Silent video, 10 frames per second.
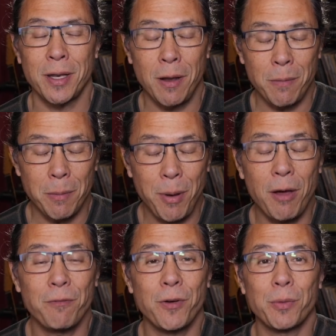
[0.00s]
And
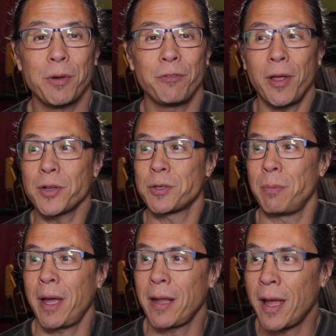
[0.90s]
upon further
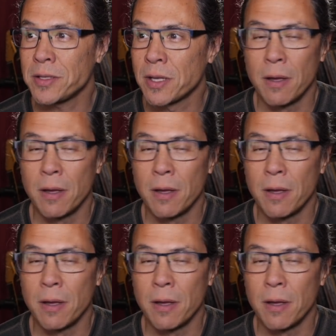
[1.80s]
reflection, Matt adds,